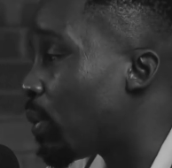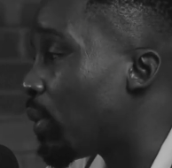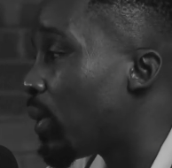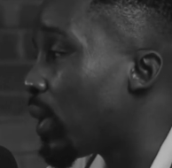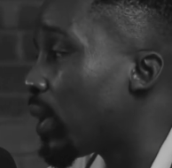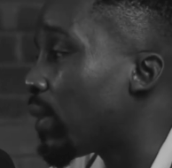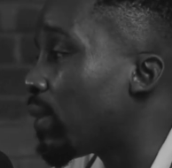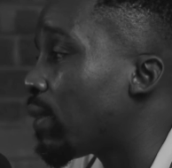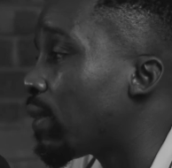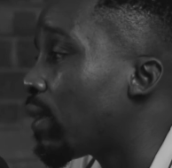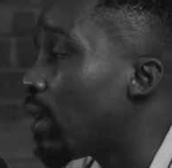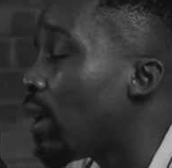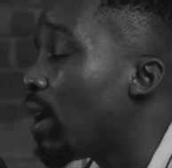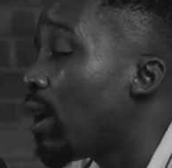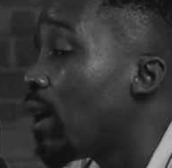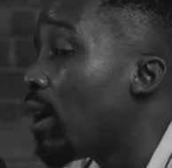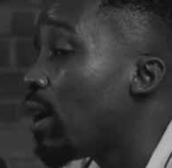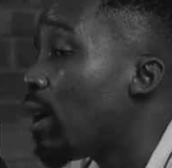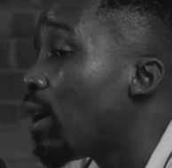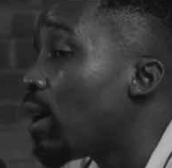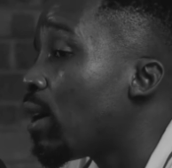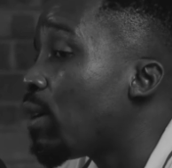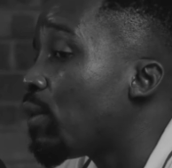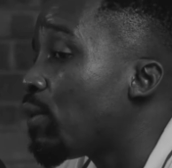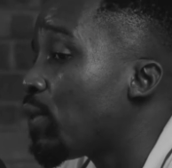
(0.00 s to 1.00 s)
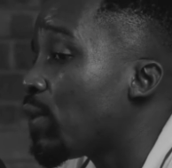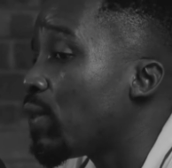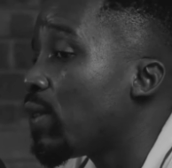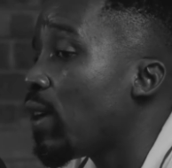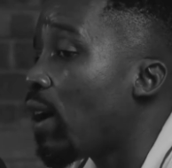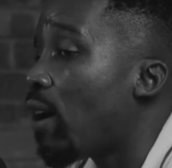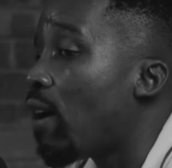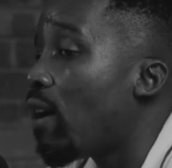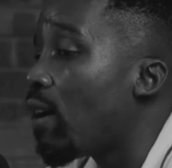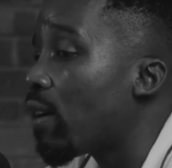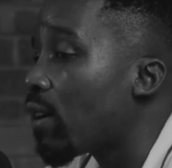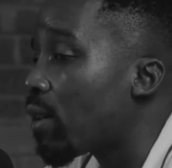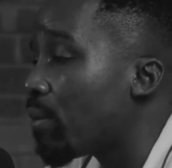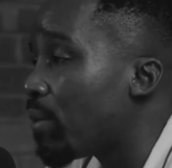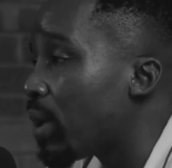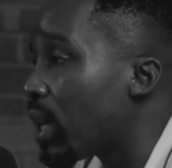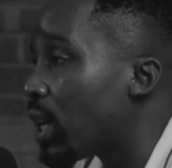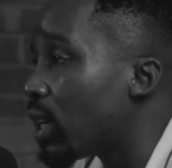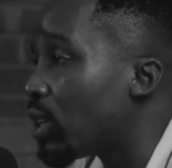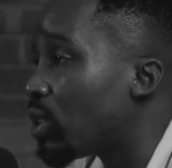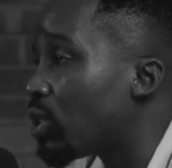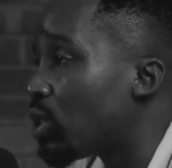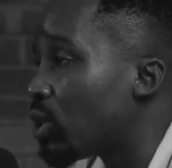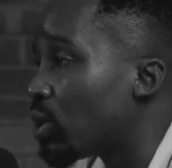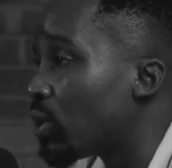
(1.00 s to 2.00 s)
point, if the
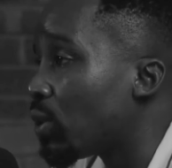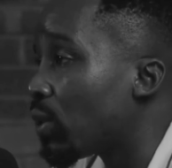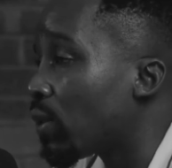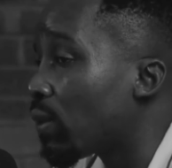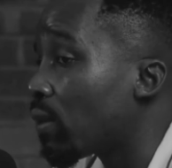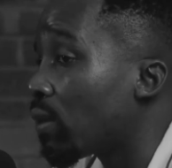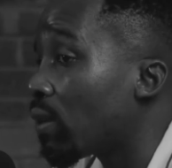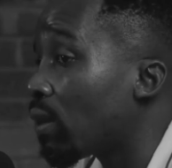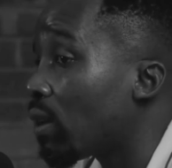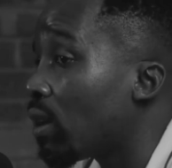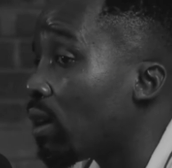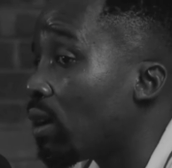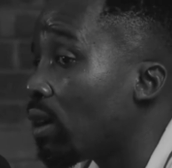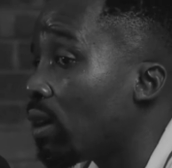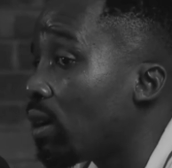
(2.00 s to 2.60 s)
argument ensures,